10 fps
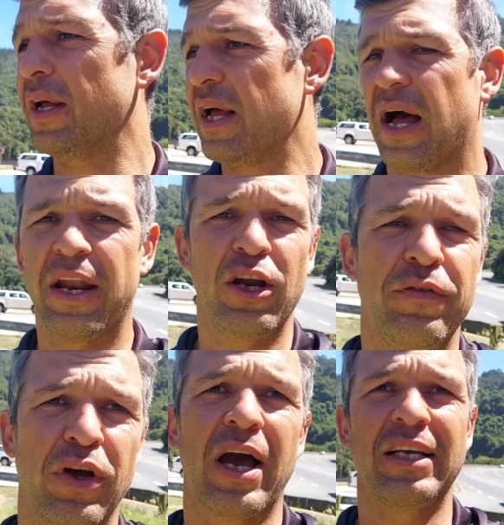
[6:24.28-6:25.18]
I don't know if
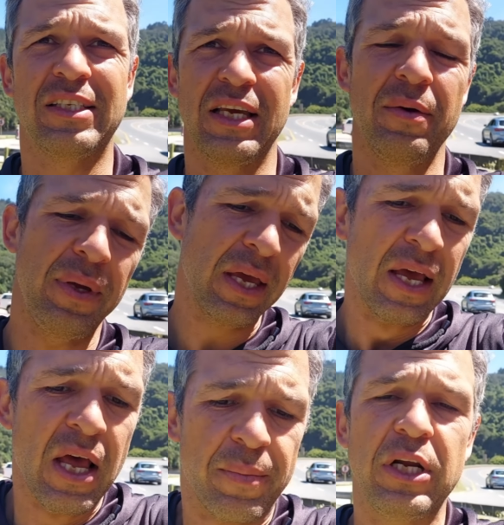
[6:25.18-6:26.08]
you guys can hear me,
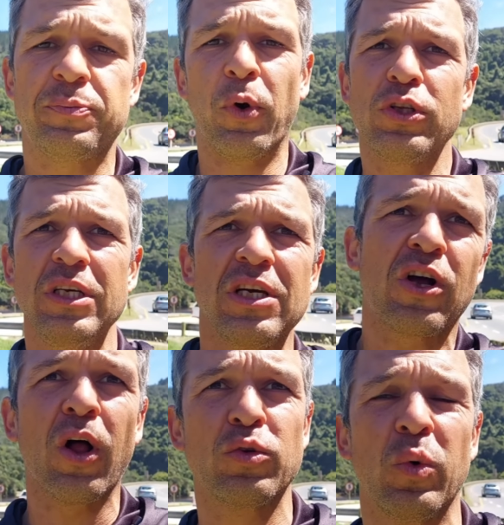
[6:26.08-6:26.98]
but it's brought in the
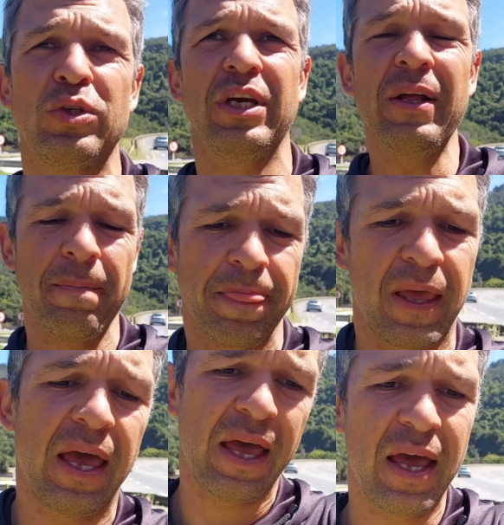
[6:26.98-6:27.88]
cold water,
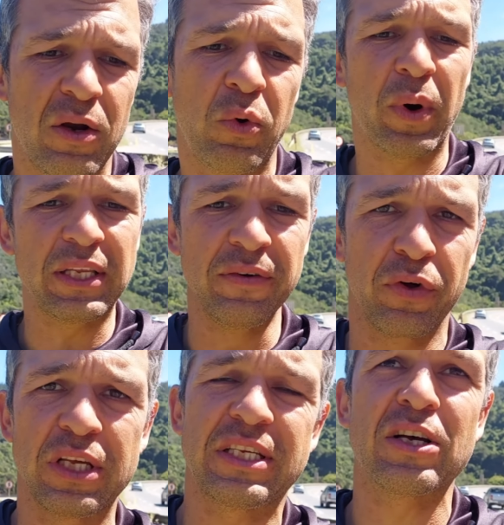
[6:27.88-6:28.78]
and we're waiting for
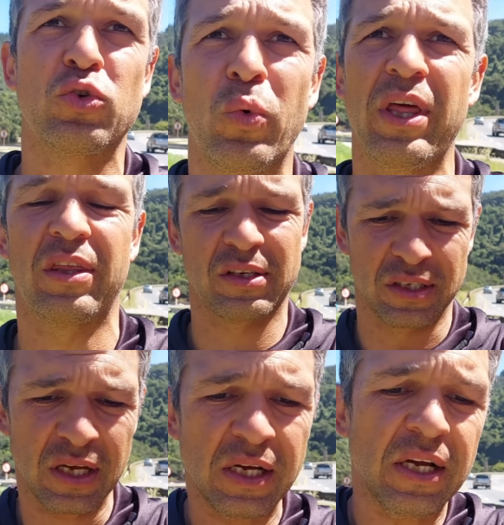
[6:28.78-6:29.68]
the south winds
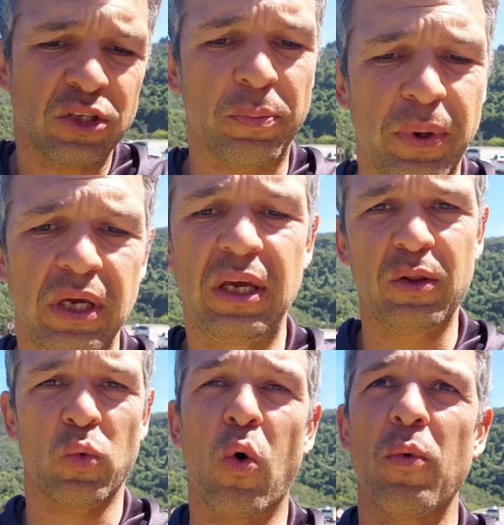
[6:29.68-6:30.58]
to bring
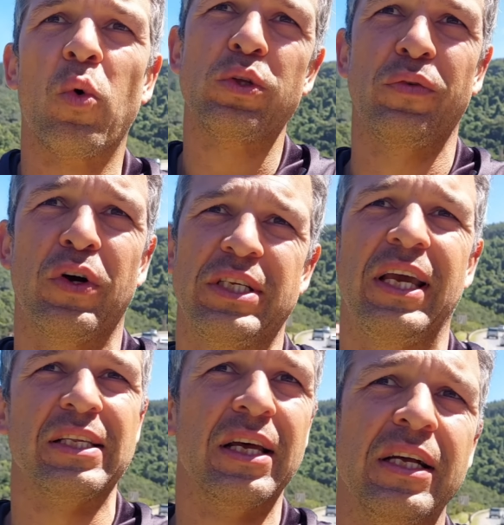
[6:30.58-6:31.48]
in warmer water for us
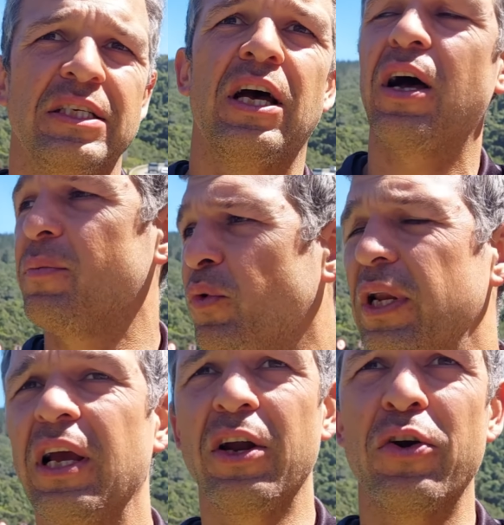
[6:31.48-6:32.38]
again. So I'm quickly
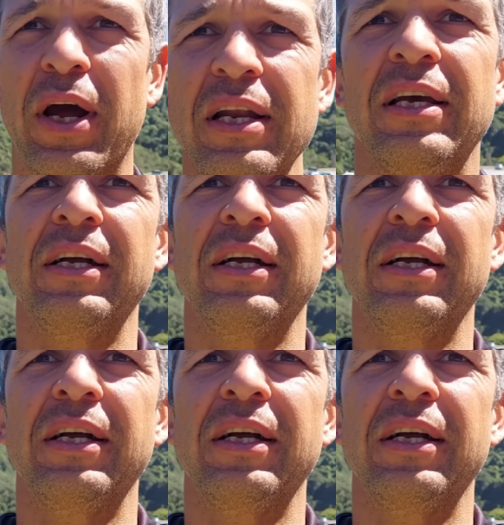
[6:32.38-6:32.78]
going to run.